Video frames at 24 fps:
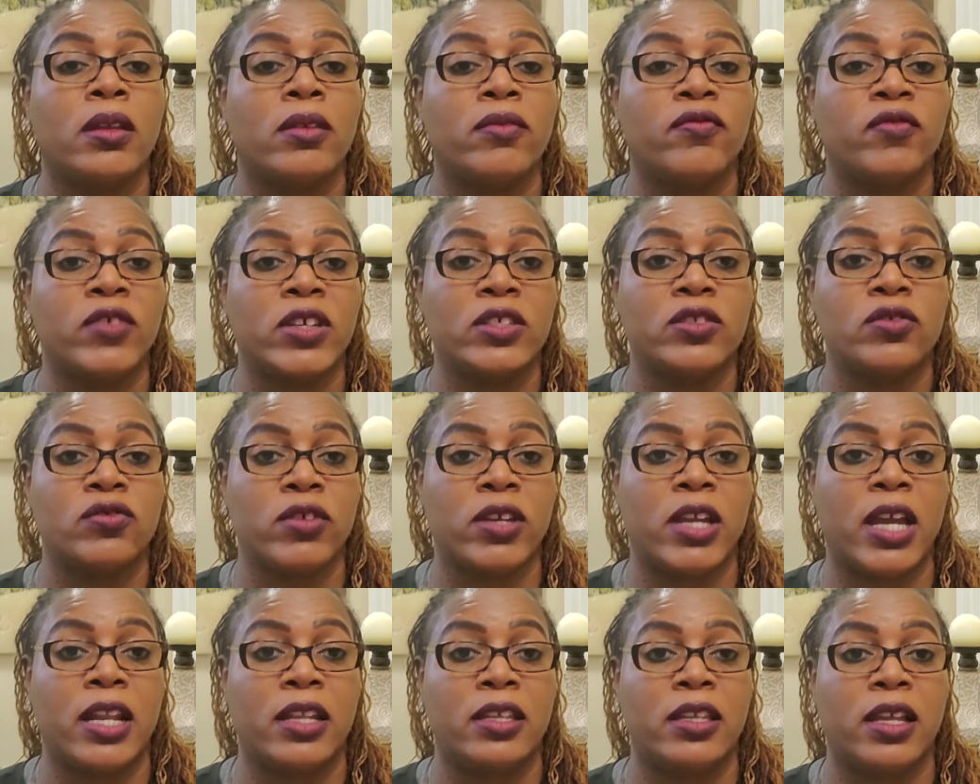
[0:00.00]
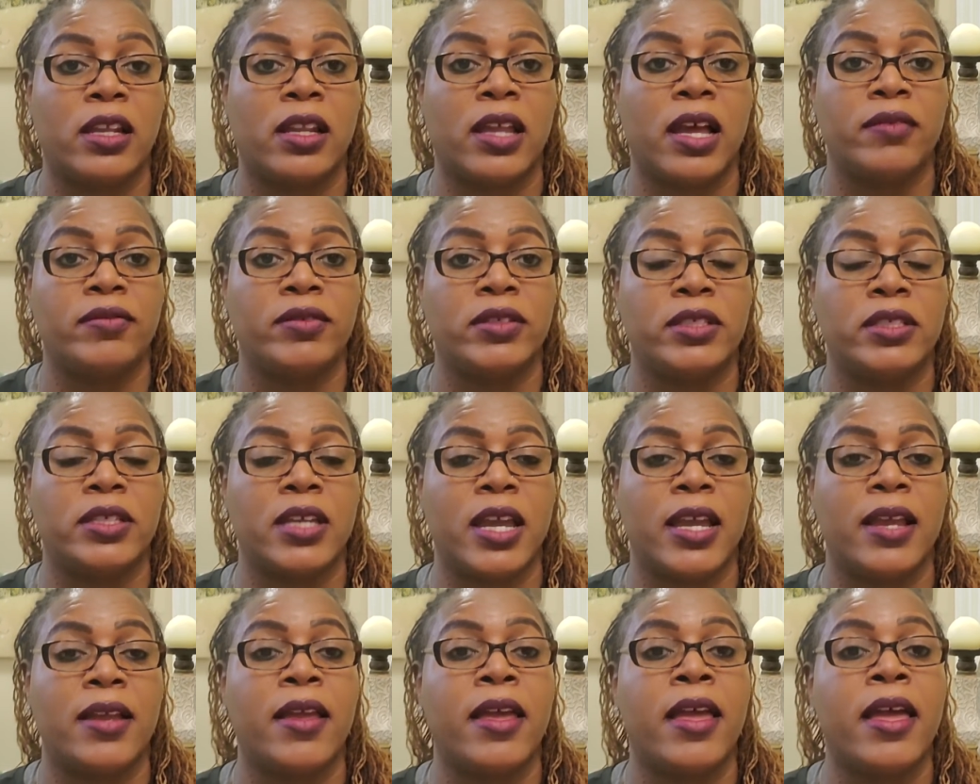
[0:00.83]
victory out of your life
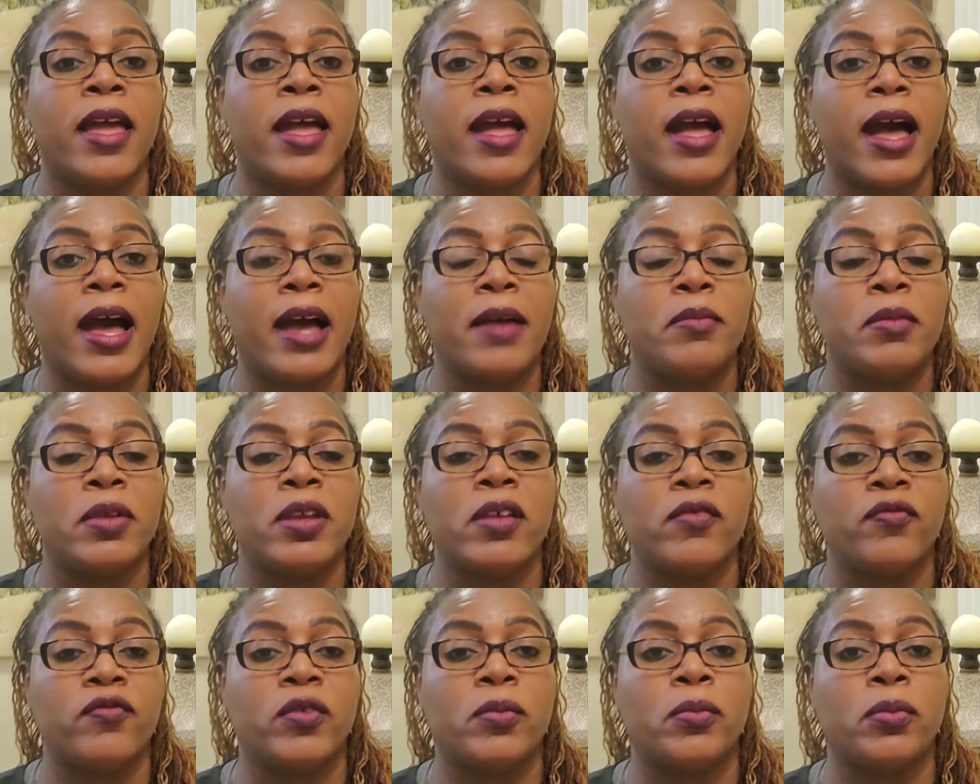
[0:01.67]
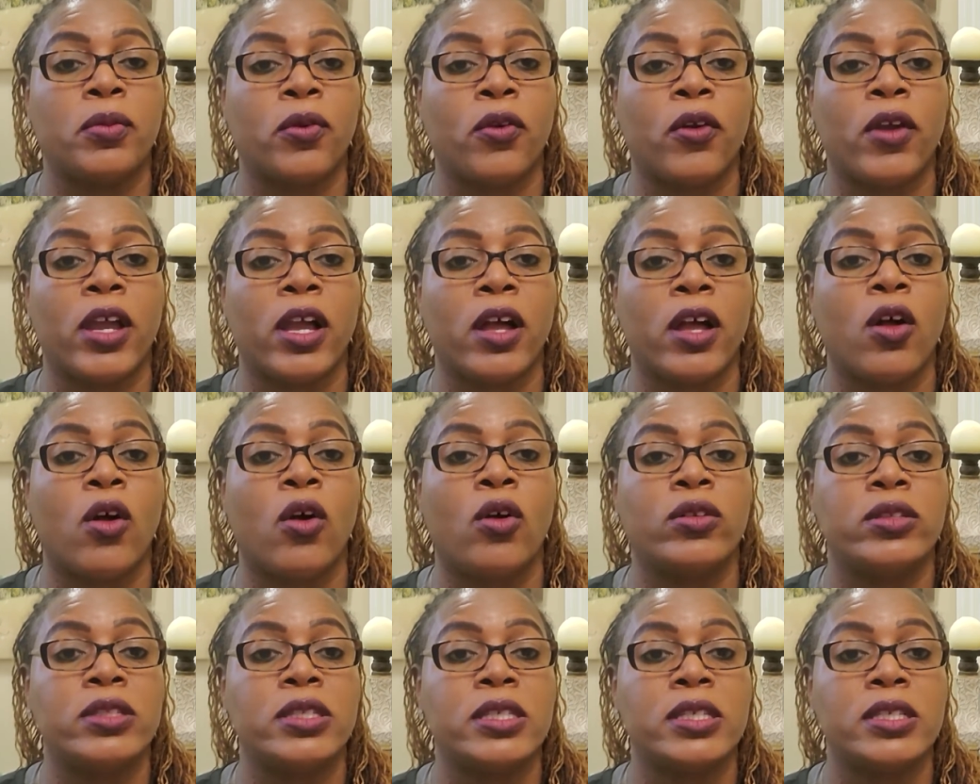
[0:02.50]
today. I'm here for prayer
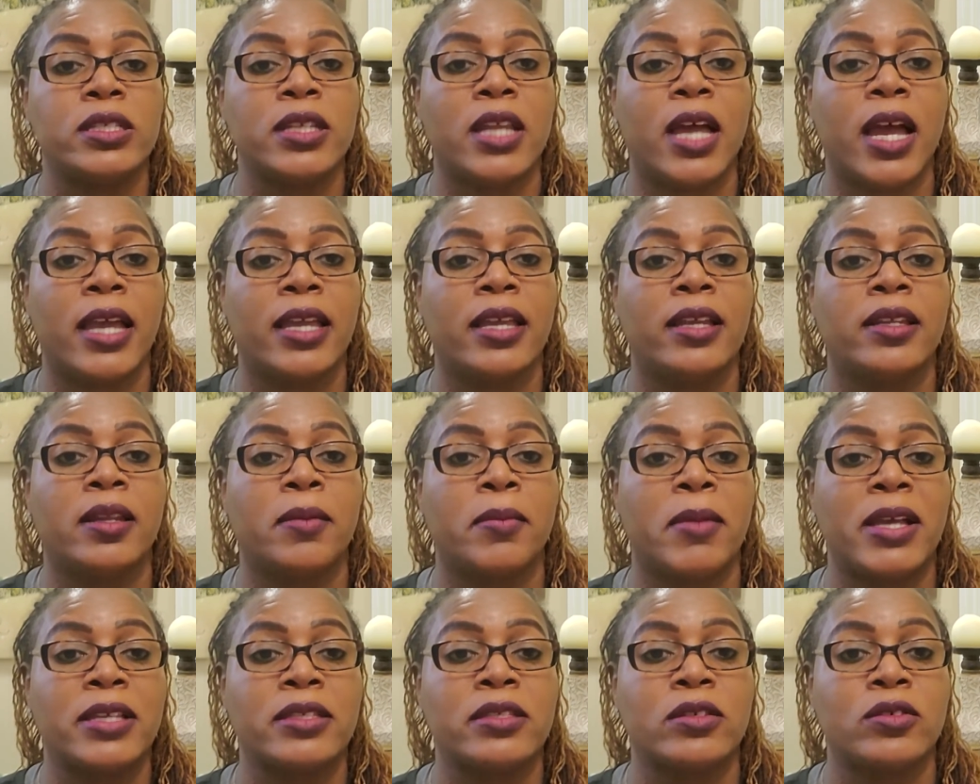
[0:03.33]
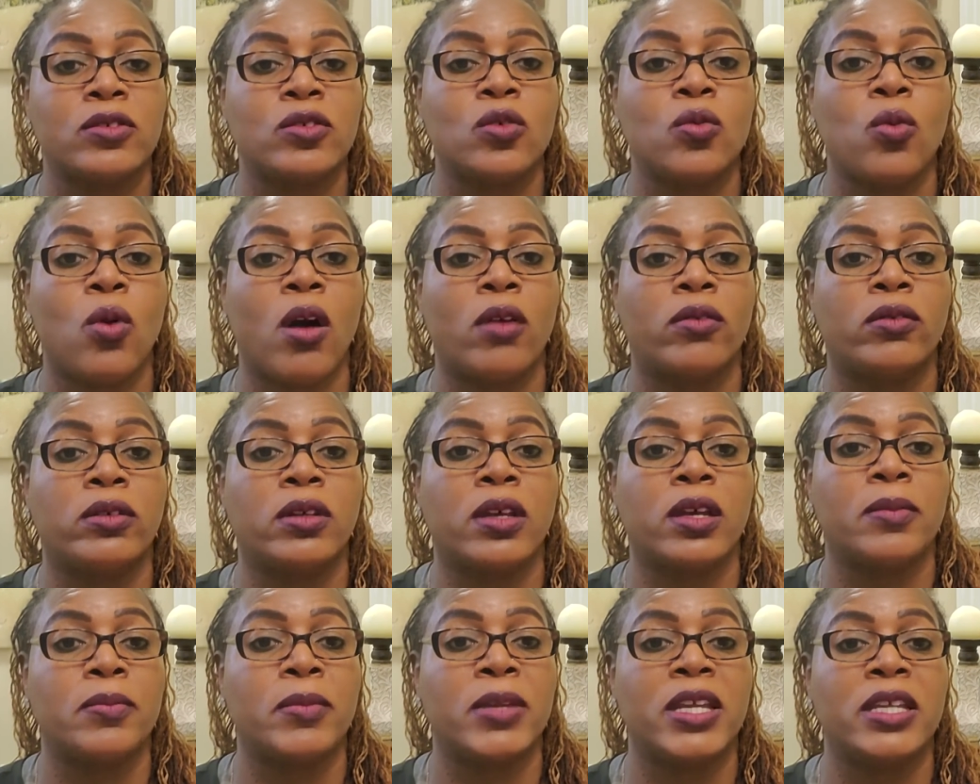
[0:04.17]
on tonight, and I'm asking you all to
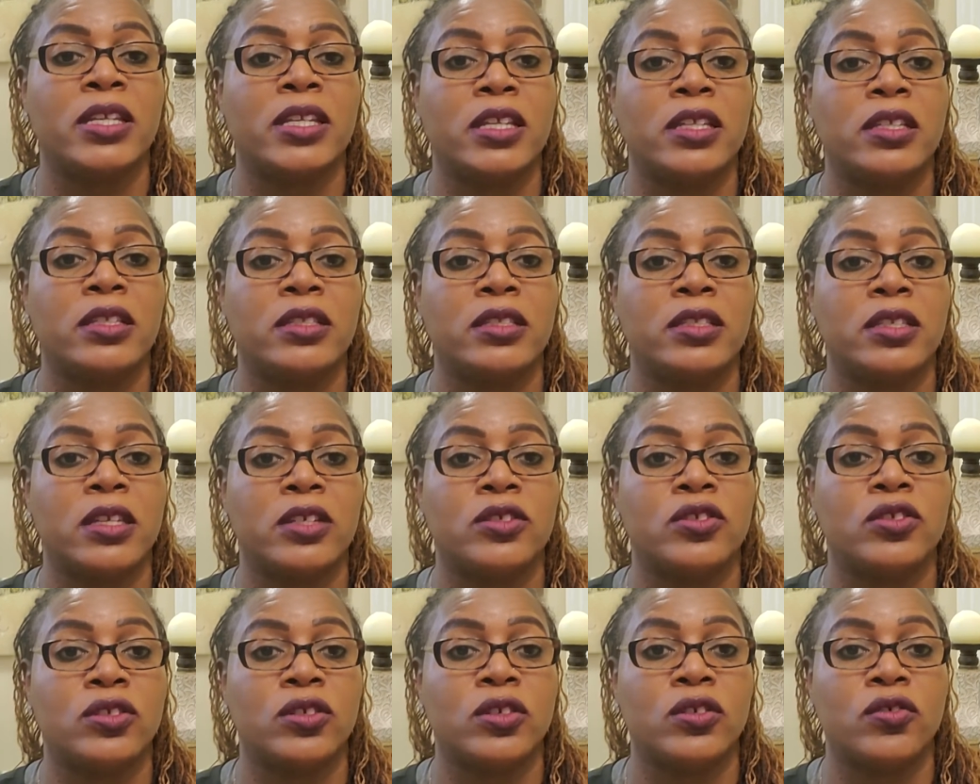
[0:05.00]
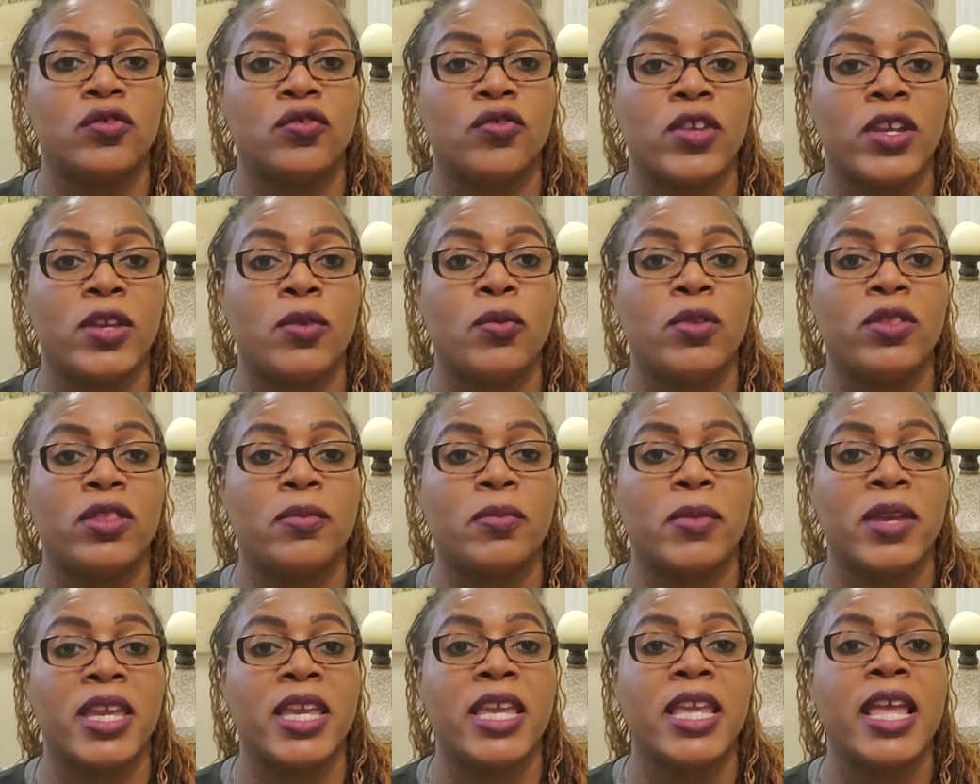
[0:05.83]
come in and touch and agree with
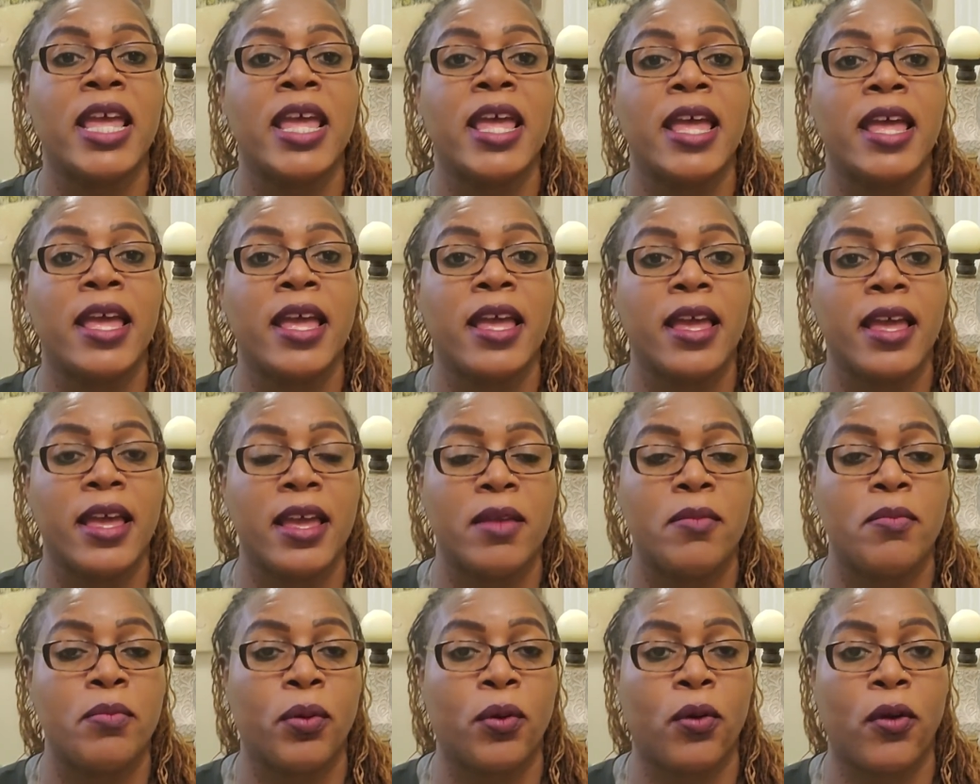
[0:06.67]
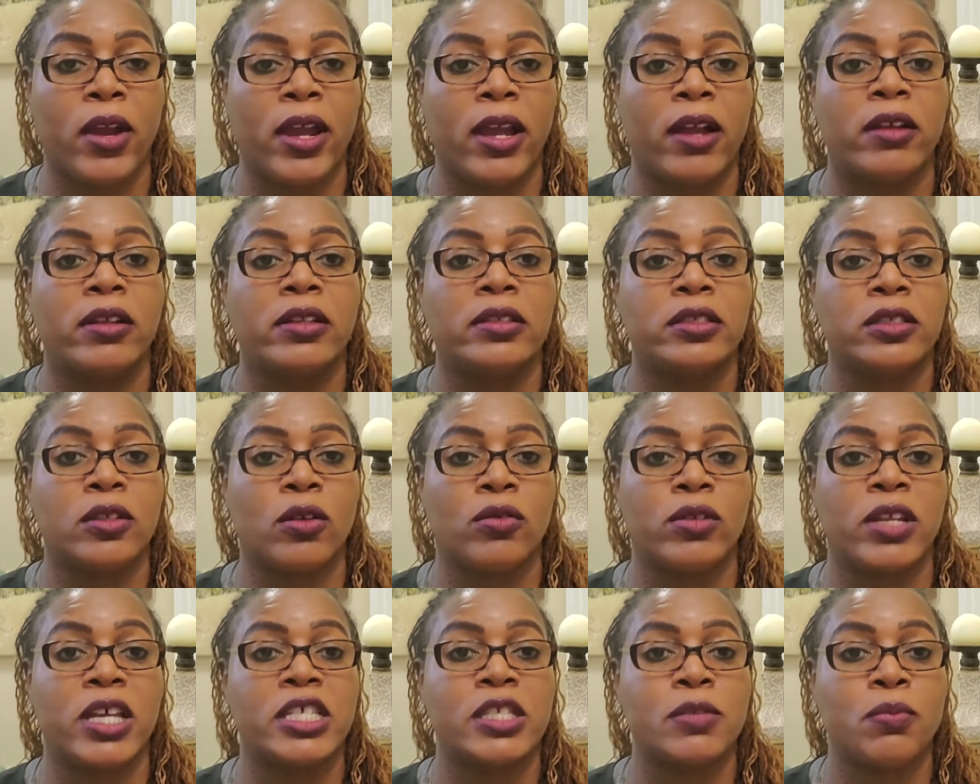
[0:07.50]
me in prayer. So
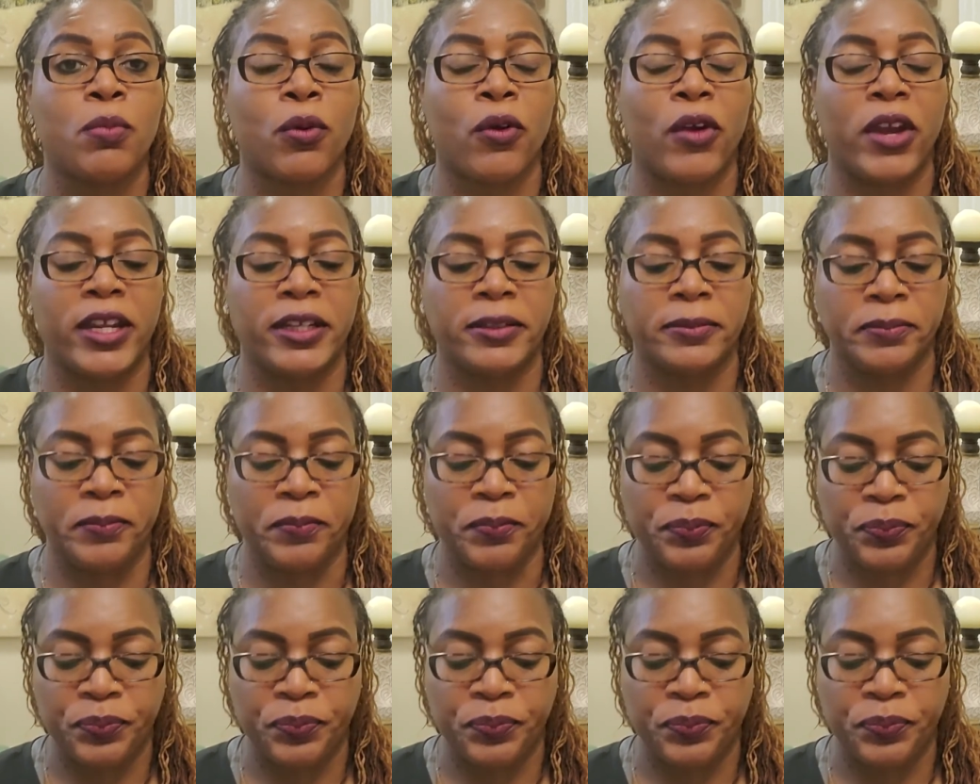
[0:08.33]
let's pray